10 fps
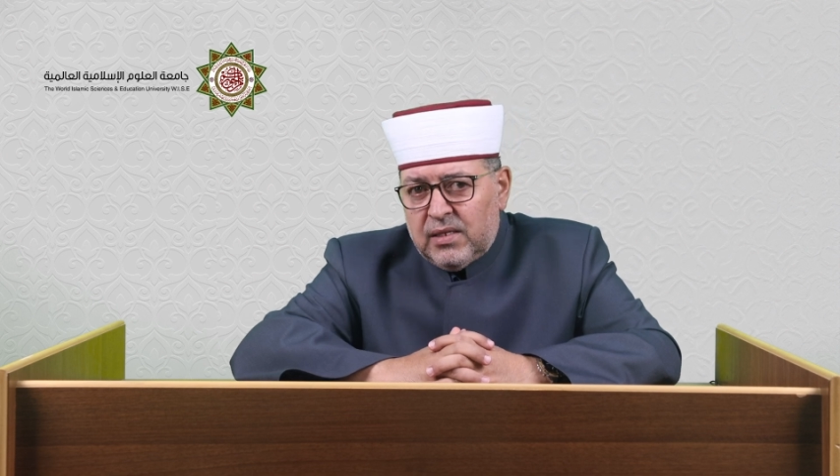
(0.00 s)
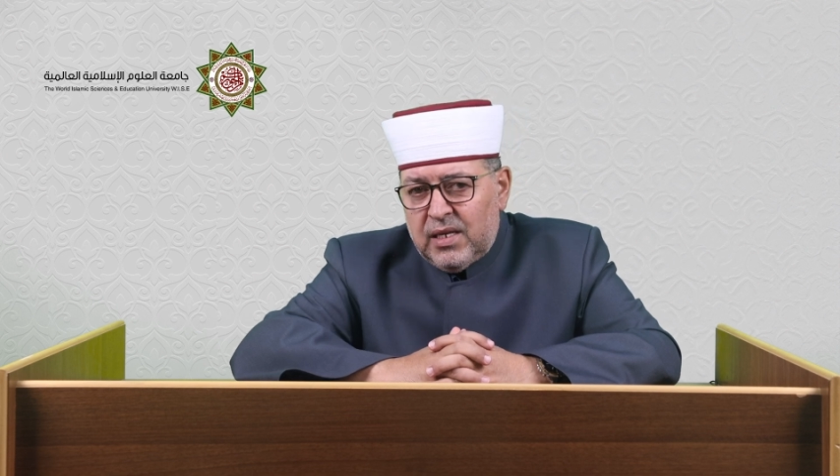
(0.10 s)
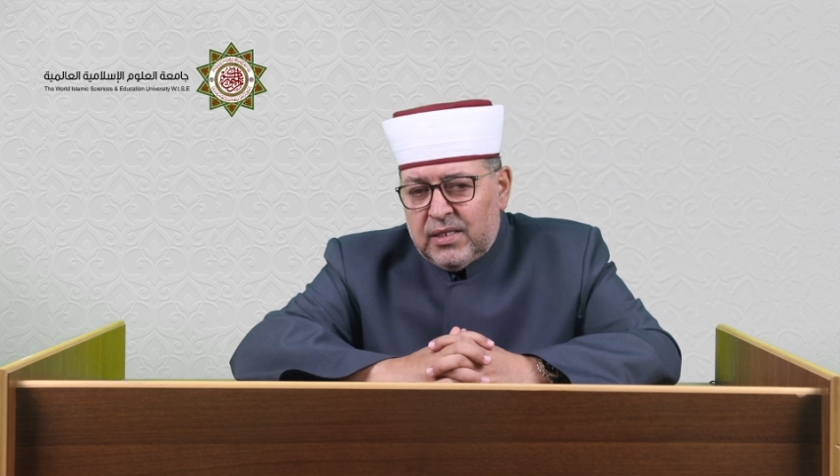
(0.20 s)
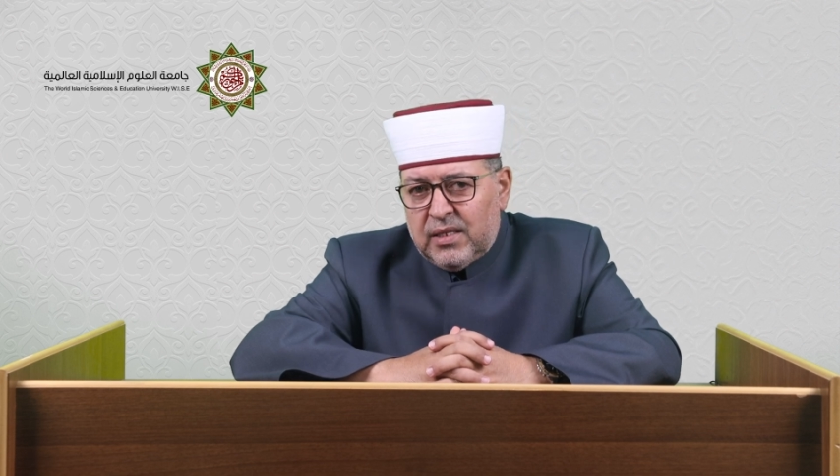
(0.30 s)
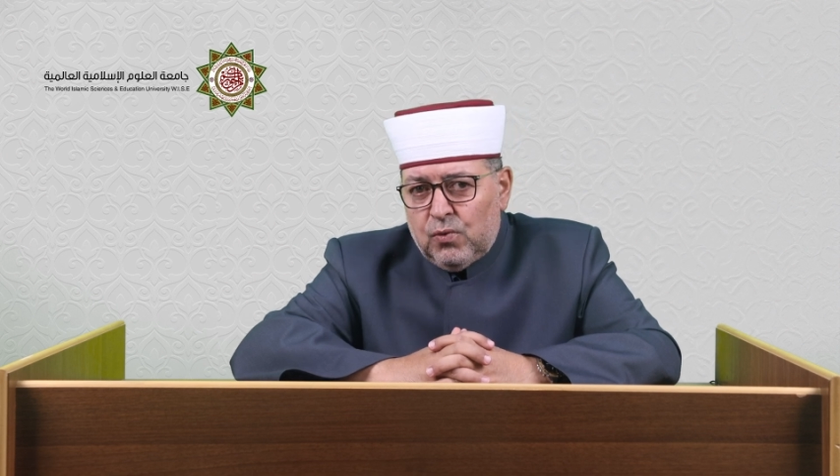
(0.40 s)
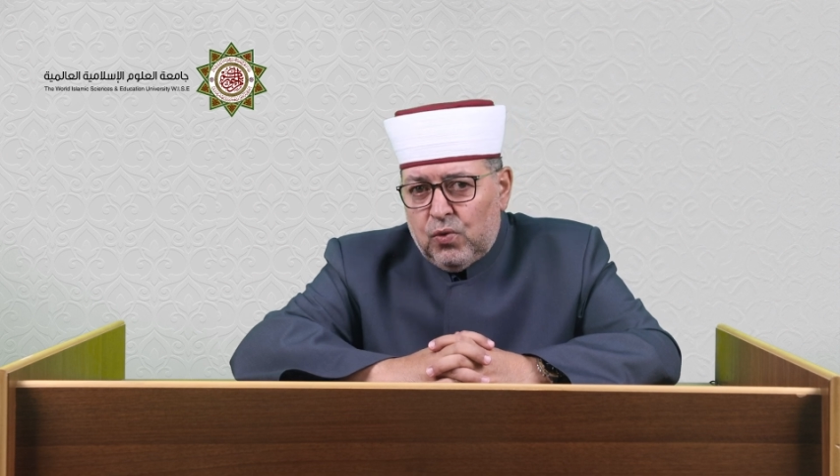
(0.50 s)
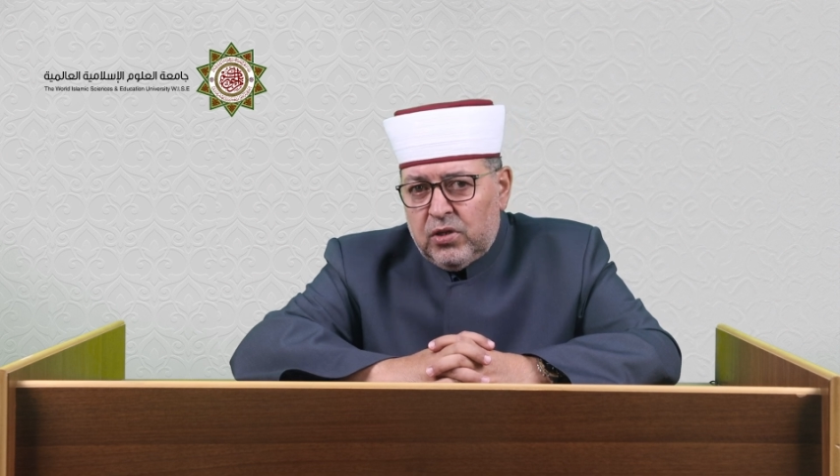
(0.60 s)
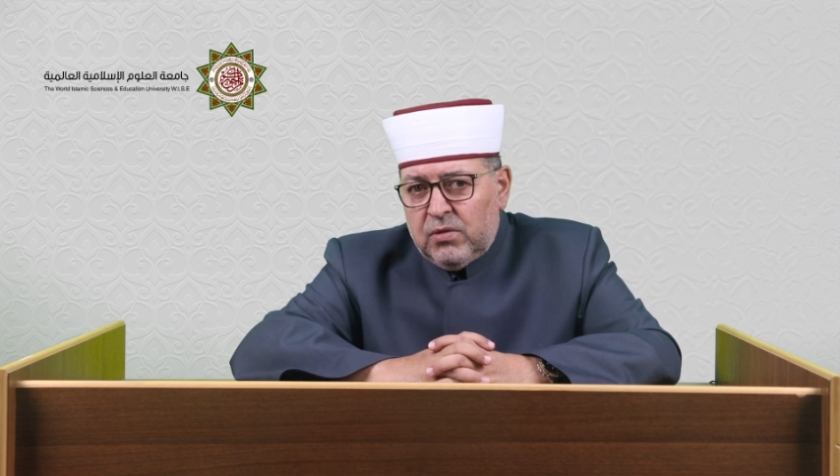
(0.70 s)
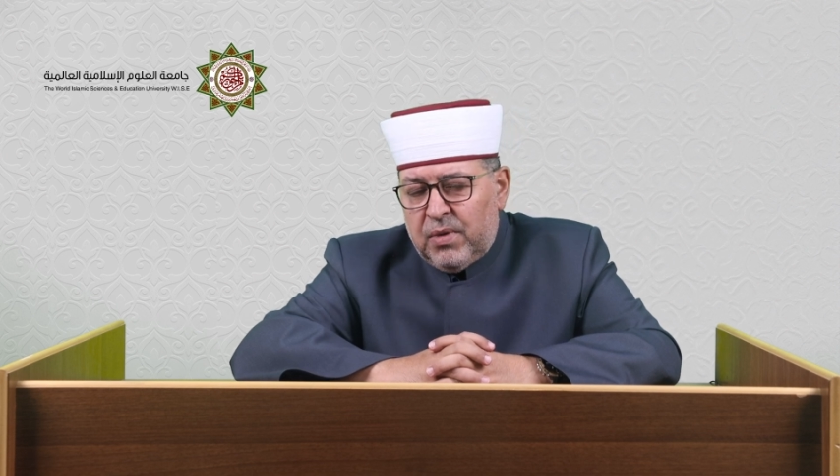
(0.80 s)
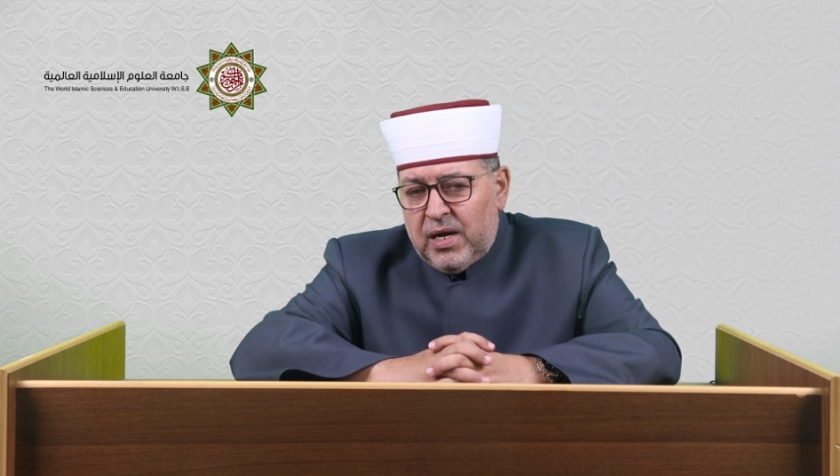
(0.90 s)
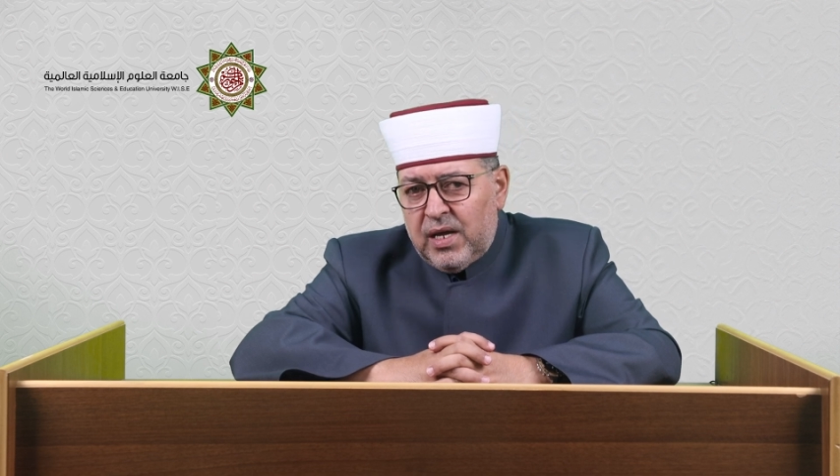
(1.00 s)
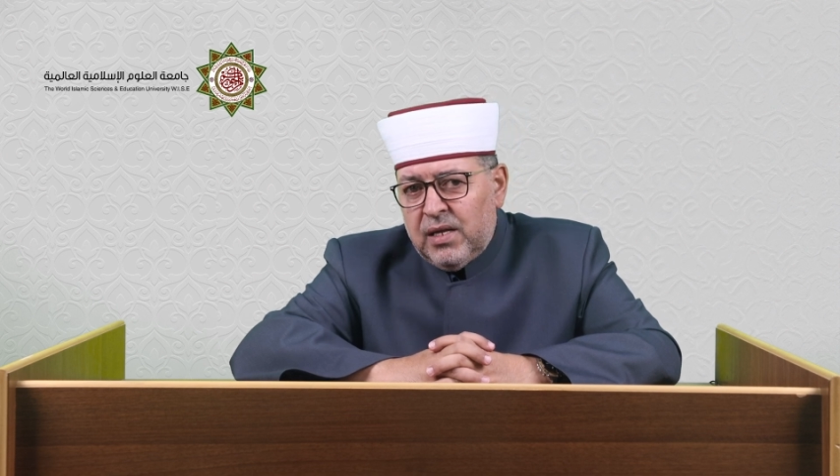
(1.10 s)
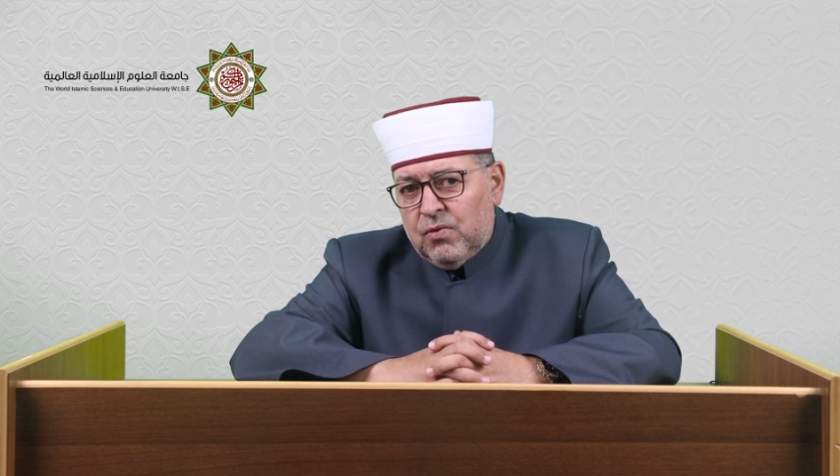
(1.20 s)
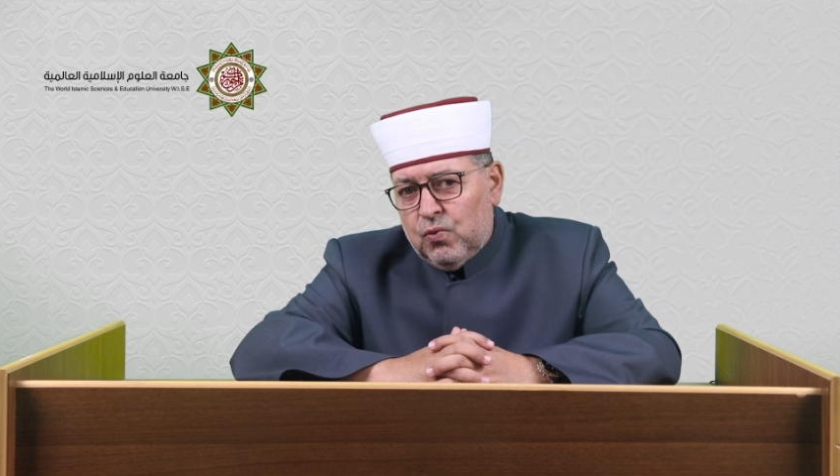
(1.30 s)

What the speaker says: Let's say would buy,